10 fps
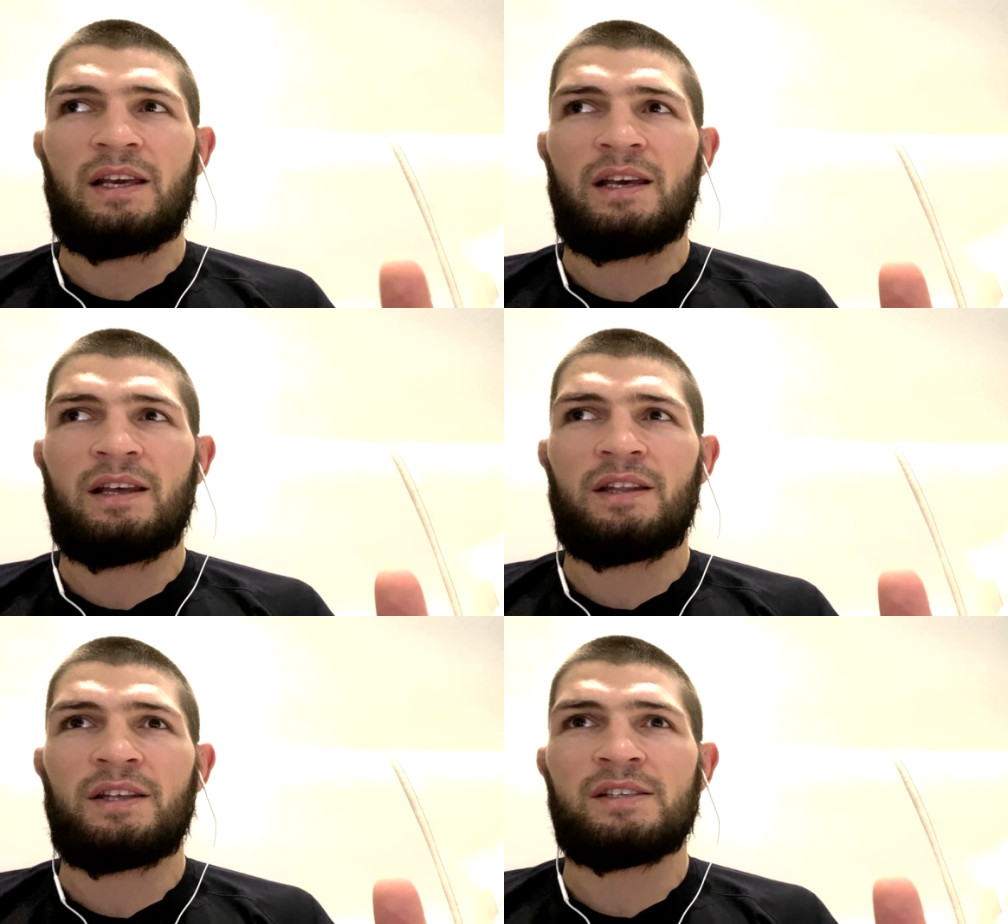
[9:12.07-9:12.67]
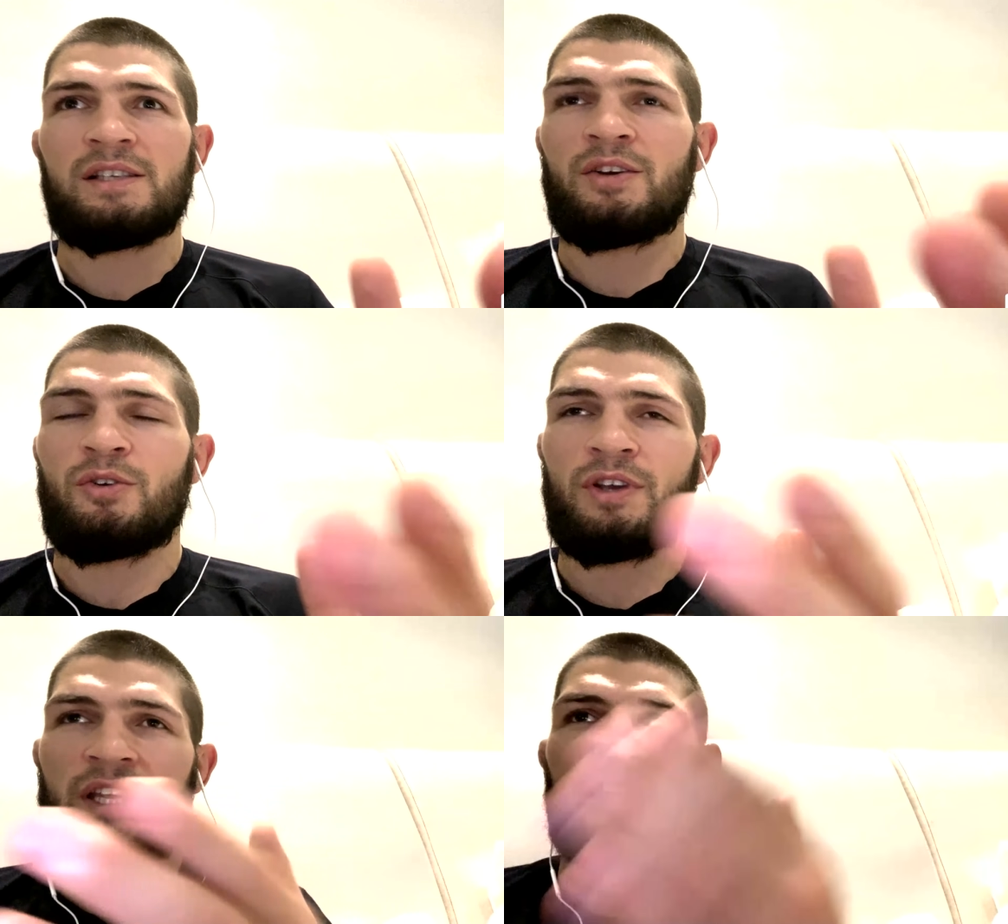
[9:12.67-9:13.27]
and he say,
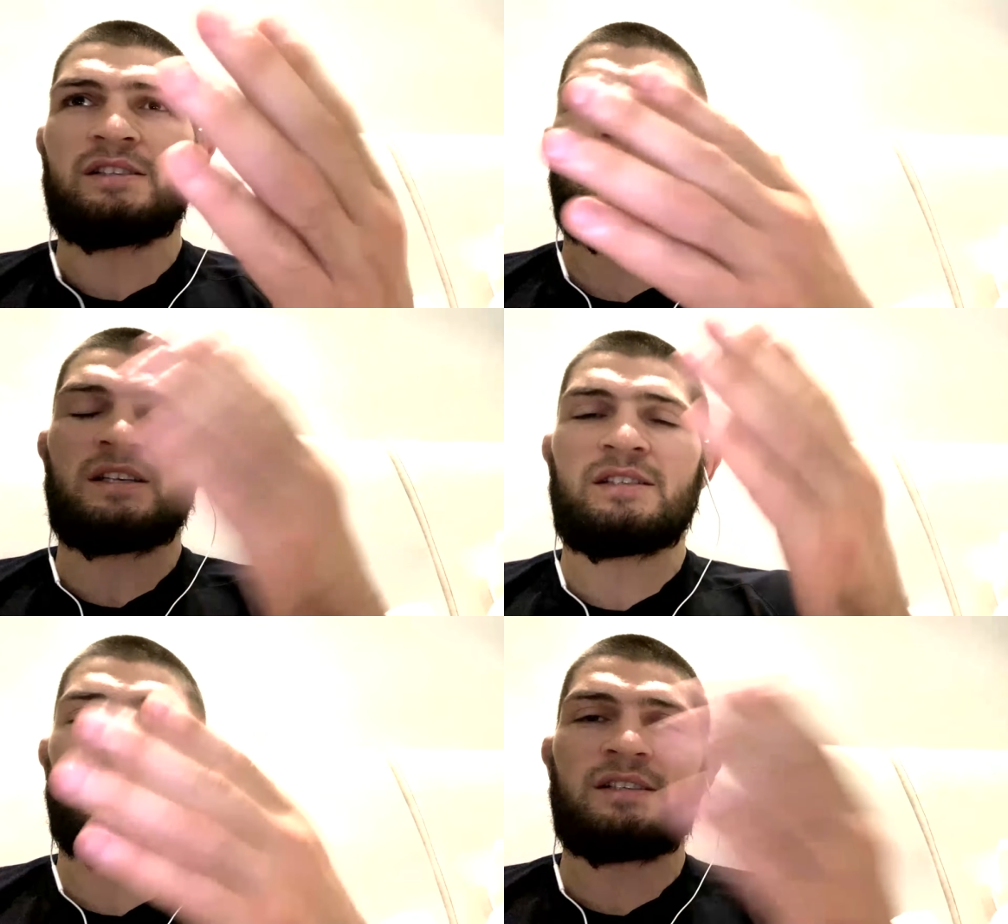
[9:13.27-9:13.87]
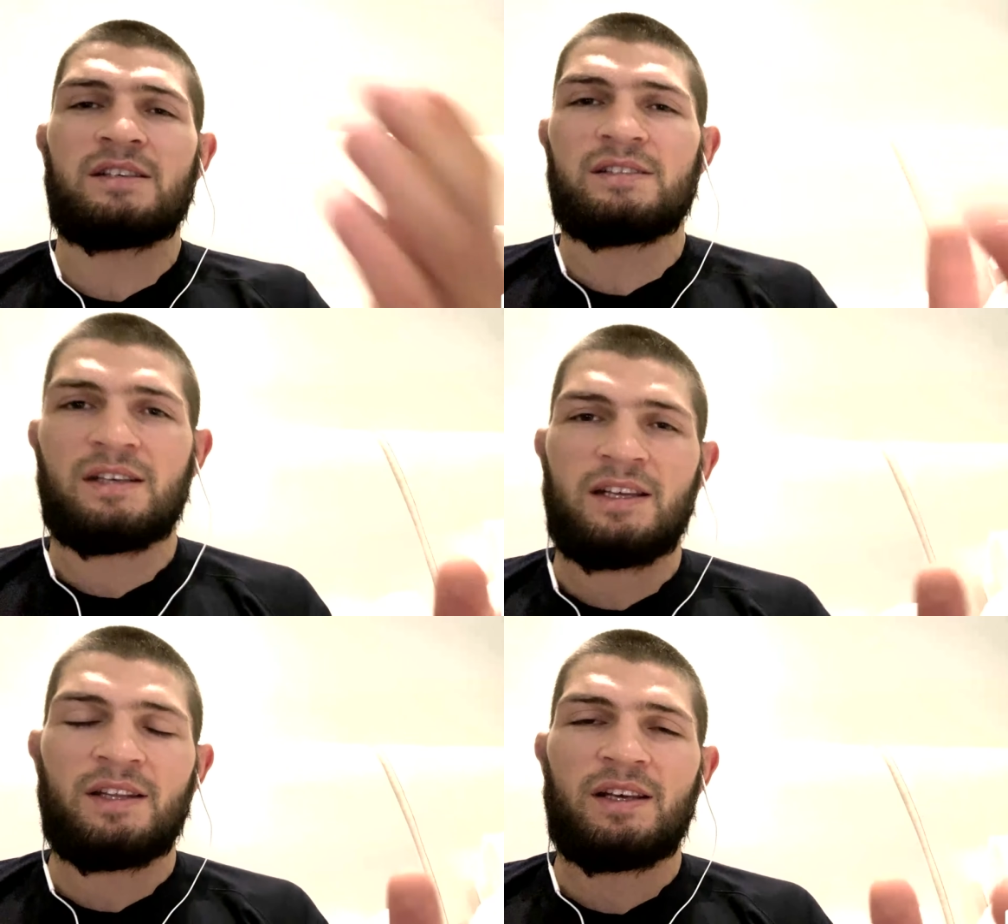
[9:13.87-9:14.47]
oh yes, yes, yes, yes,
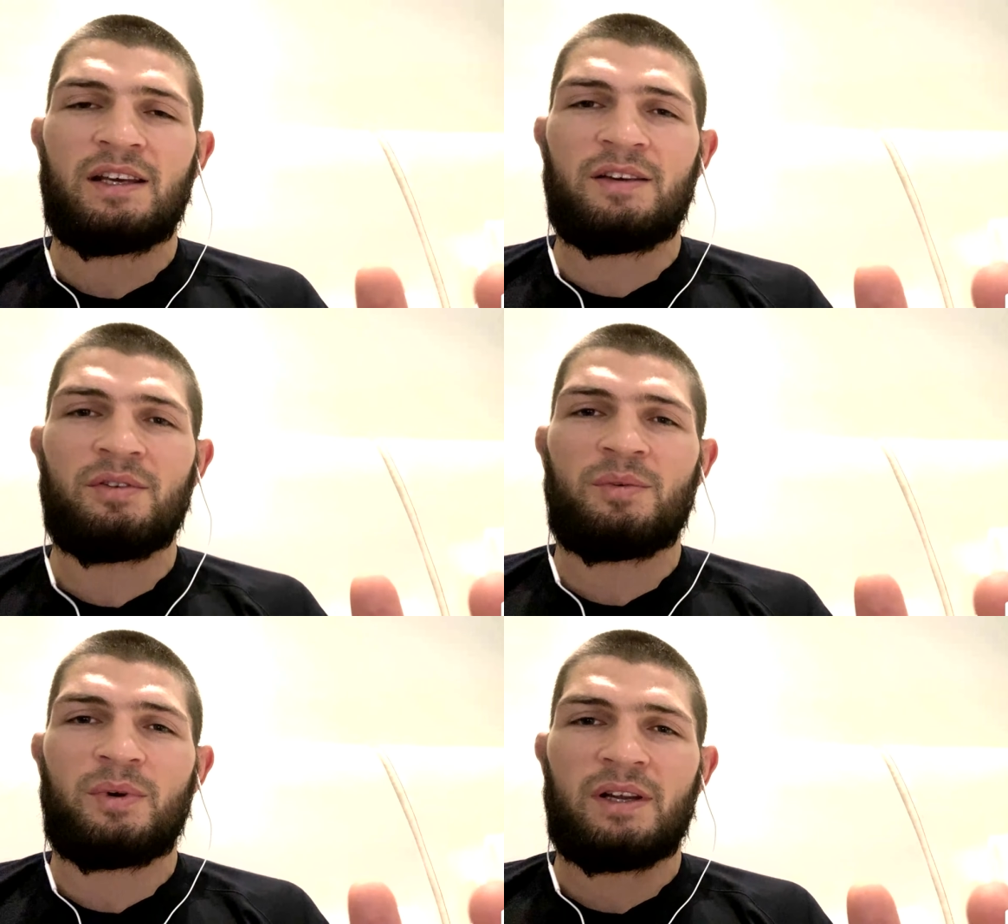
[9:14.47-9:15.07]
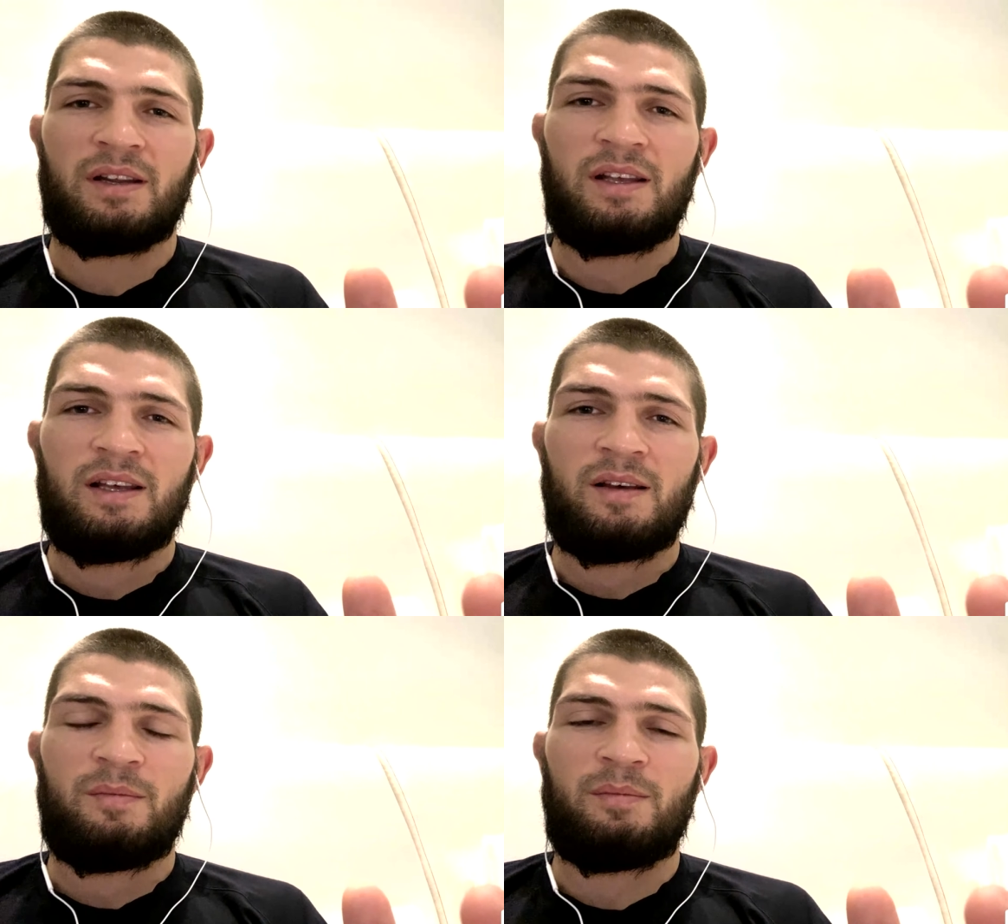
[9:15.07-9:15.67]
and everywhere.
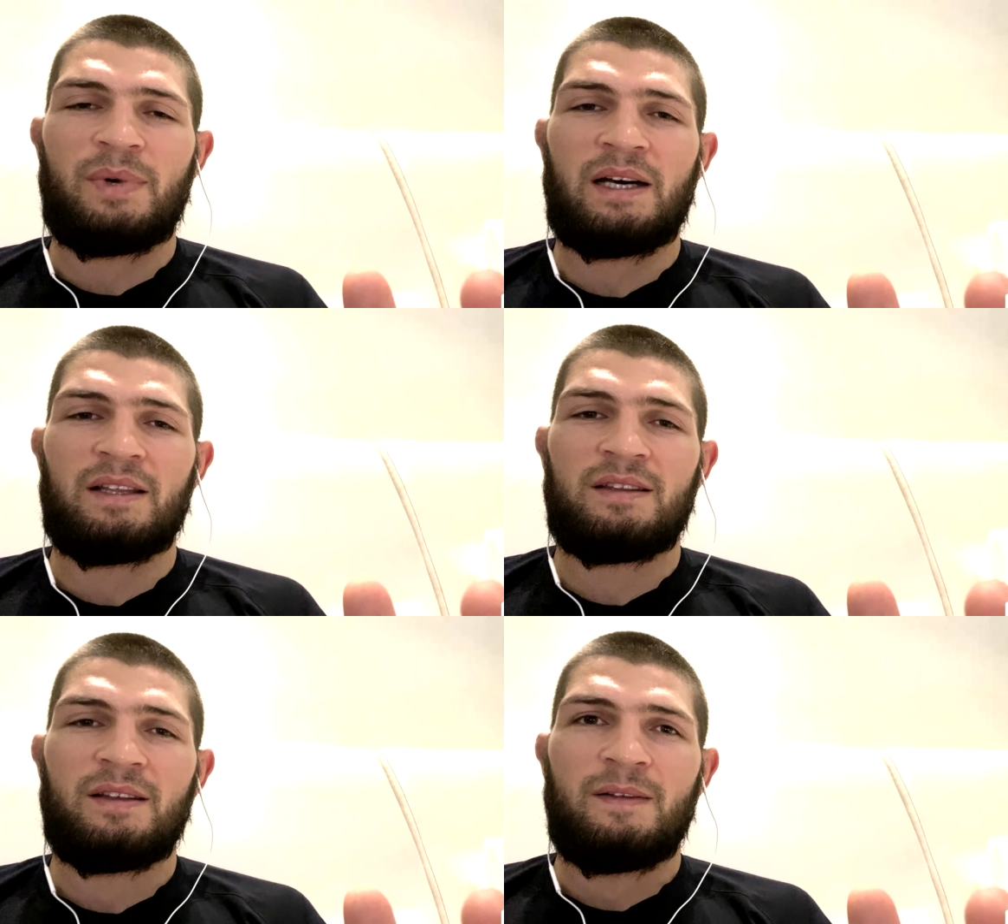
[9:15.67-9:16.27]
But